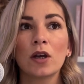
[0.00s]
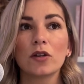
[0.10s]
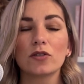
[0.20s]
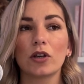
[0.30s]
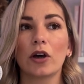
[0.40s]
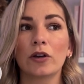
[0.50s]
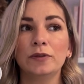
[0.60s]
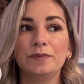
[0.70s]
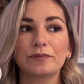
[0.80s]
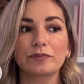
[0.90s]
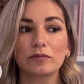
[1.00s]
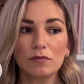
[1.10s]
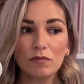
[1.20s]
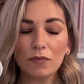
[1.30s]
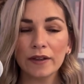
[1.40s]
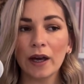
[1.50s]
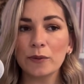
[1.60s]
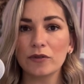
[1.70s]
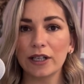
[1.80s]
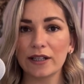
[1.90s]
So that
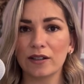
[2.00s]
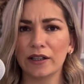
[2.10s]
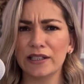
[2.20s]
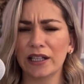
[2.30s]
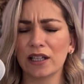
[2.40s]
was really exciting.